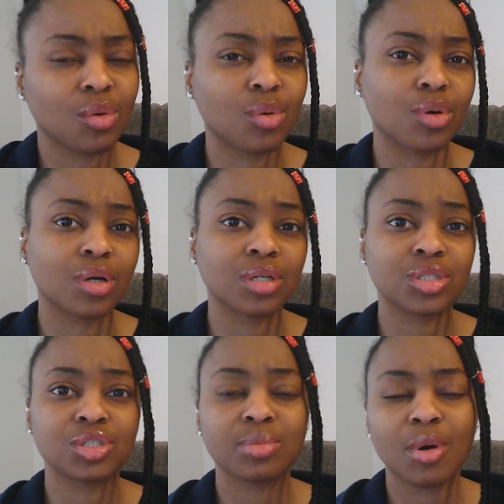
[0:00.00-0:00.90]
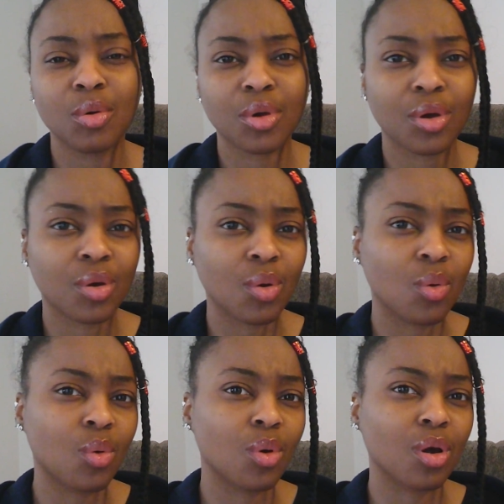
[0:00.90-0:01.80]
or smoker
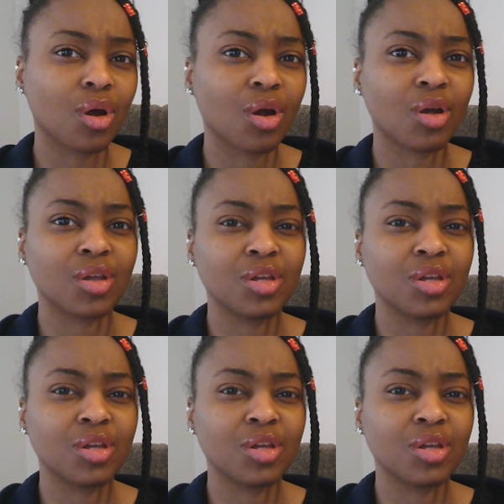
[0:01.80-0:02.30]
or,